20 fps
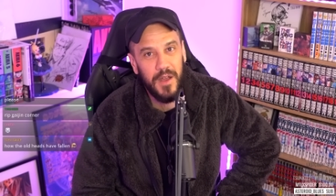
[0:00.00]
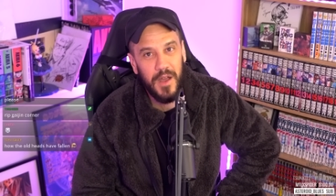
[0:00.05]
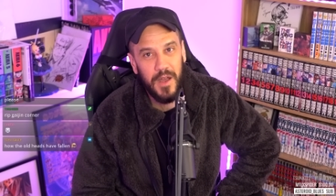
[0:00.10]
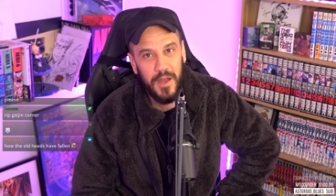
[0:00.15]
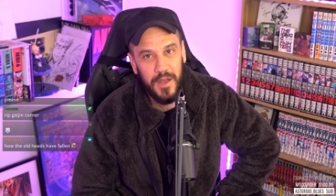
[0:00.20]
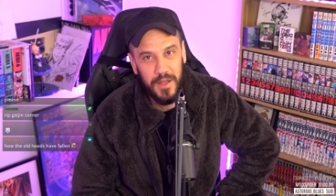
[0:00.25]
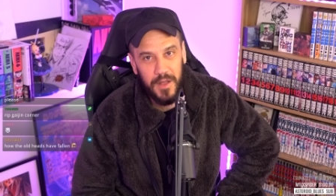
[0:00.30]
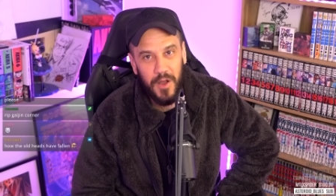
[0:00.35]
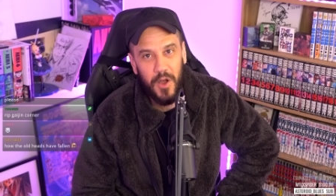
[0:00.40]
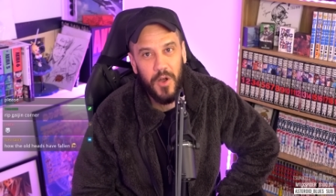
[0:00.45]

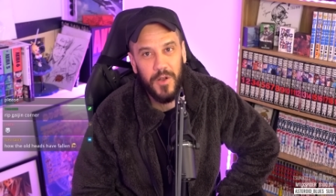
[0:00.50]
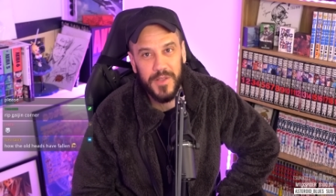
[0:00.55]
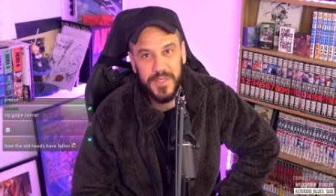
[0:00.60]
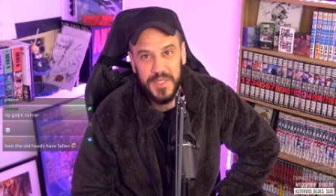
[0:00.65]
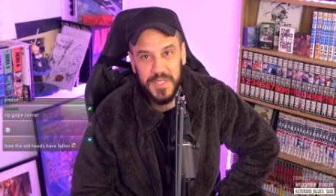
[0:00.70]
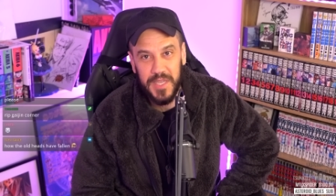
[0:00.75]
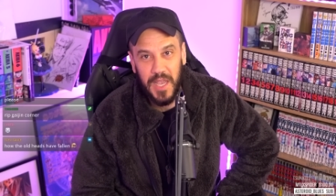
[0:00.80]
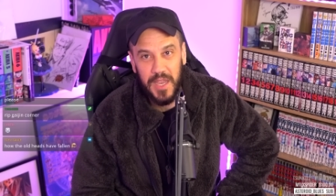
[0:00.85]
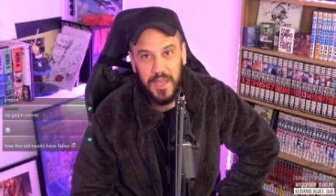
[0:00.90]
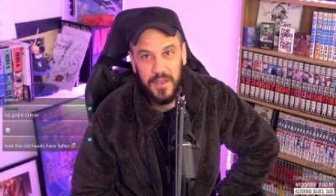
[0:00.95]
a
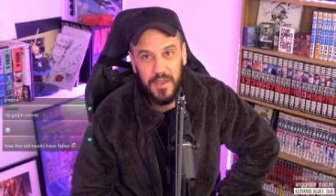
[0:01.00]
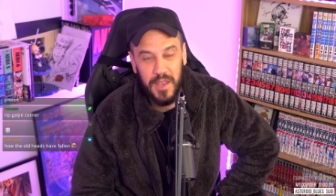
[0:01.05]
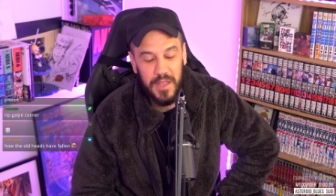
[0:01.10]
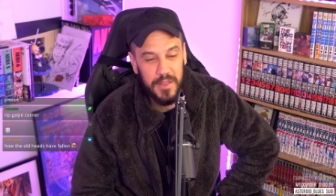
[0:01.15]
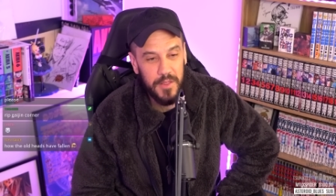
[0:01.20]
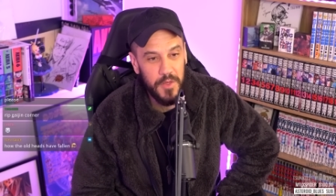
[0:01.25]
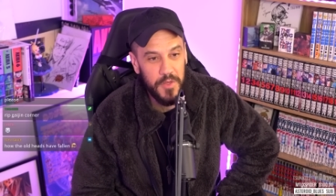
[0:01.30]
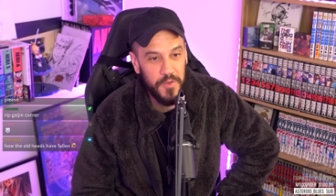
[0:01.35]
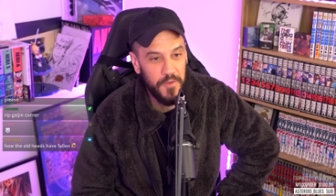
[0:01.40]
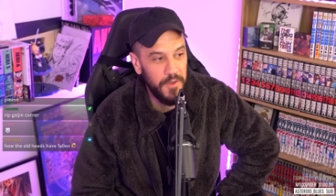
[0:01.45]
on-site
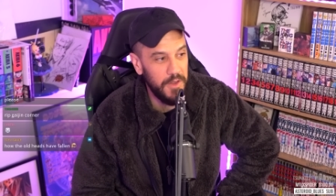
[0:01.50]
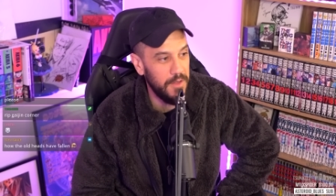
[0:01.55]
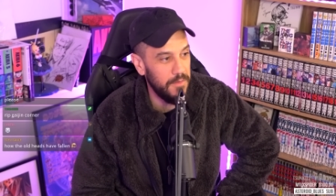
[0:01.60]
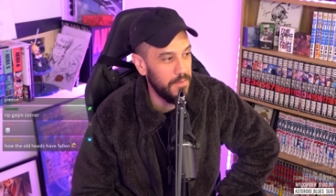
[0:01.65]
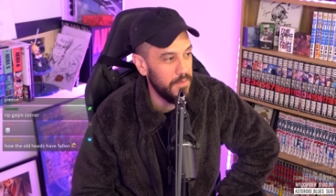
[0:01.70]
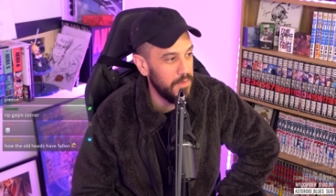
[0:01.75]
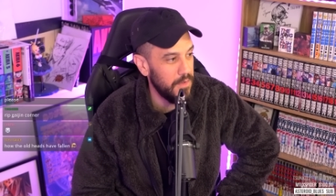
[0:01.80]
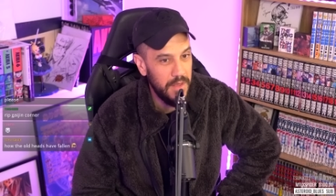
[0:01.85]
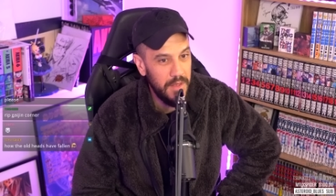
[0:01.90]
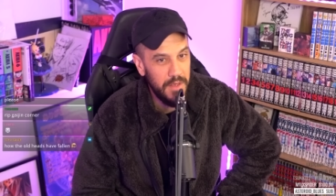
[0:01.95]
English stream.